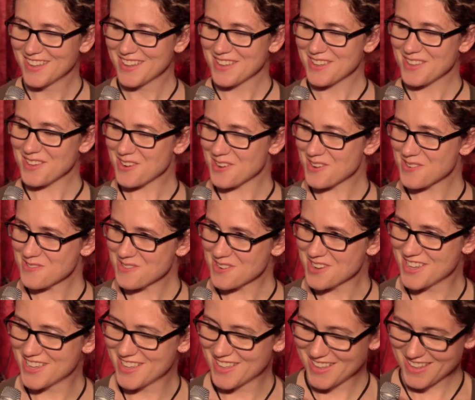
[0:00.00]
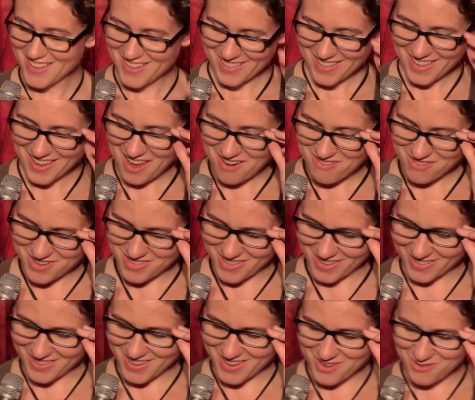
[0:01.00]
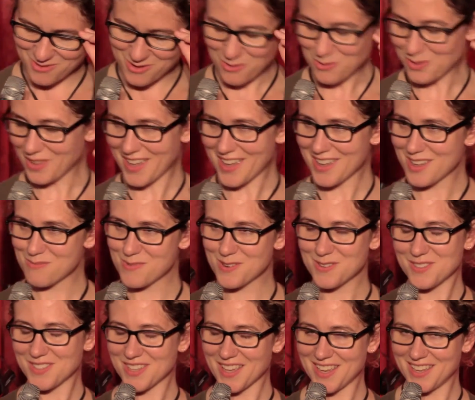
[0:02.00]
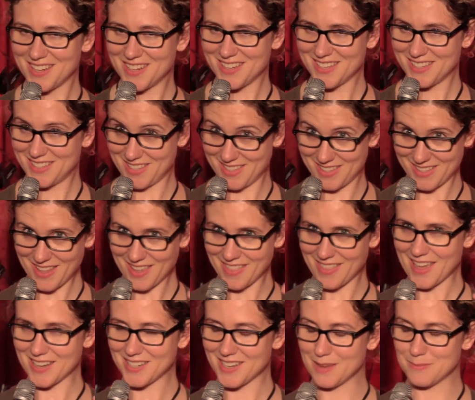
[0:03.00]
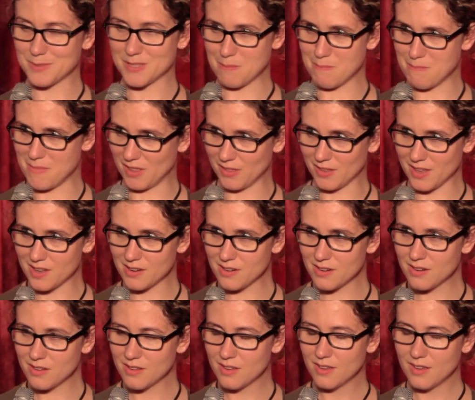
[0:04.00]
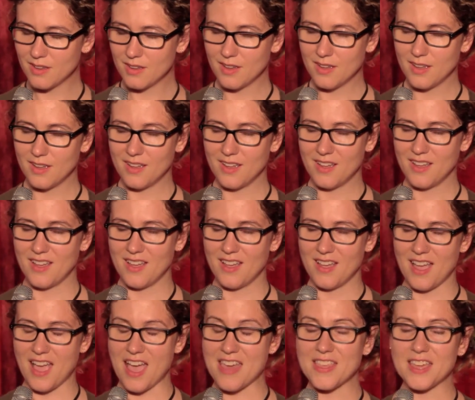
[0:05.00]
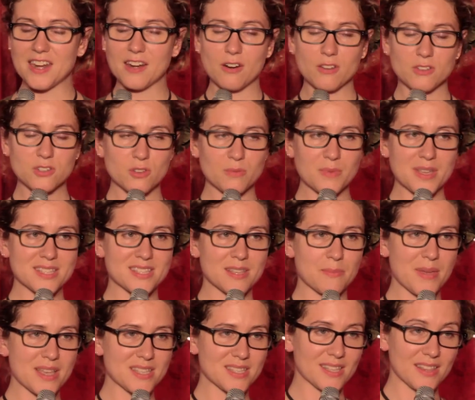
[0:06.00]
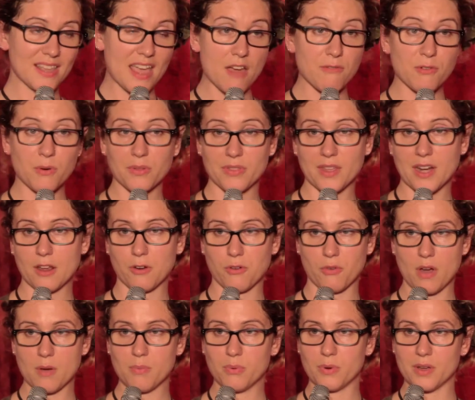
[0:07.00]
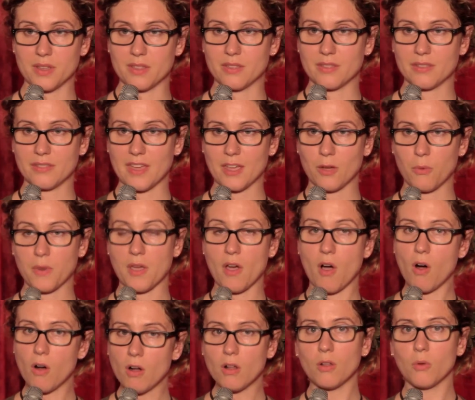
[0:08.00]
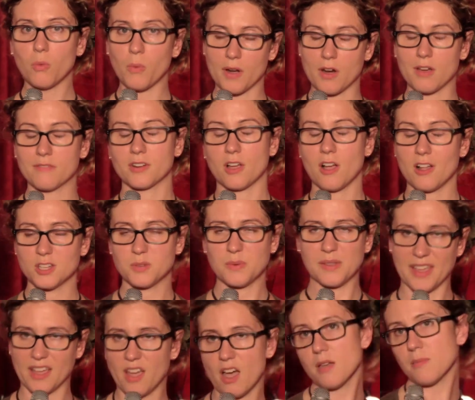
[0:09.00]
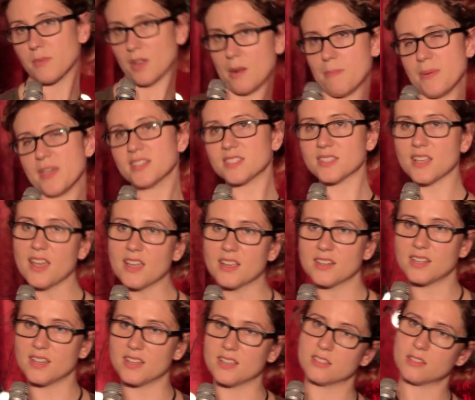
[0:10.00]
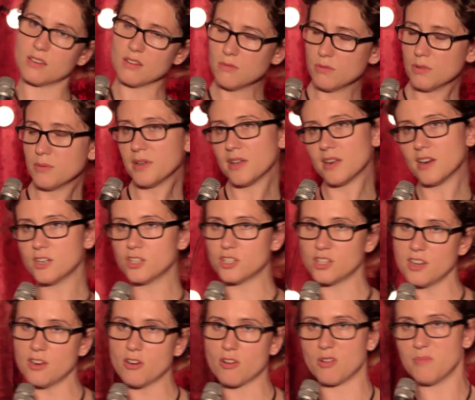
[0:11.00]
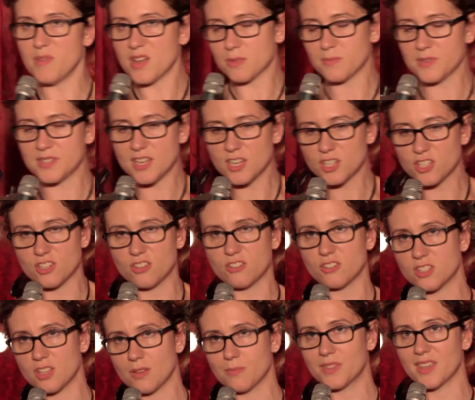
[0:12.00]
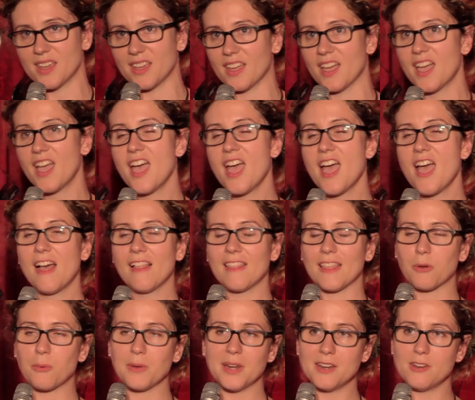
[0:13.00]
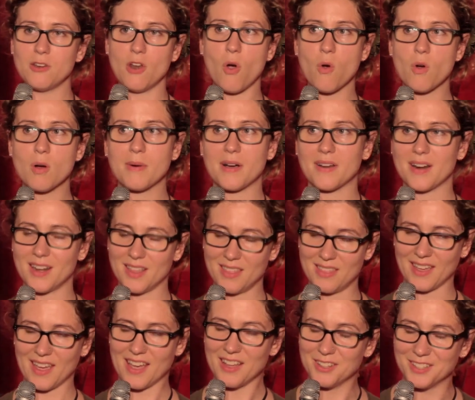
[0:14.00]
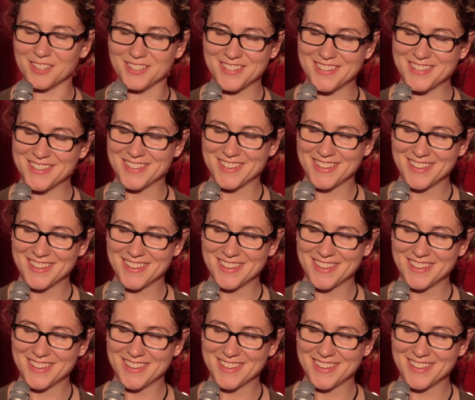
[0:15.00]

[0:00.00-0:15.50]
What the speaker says: You know, like everything that you don't like about scientists, it's like that times a million. And then it also means that basically everyone that I grew up with, like we all went off to college being like, I'm gonna be a scientist, I'm gonna be an engineer or a mathematician or something. Like we didn't know about anything else.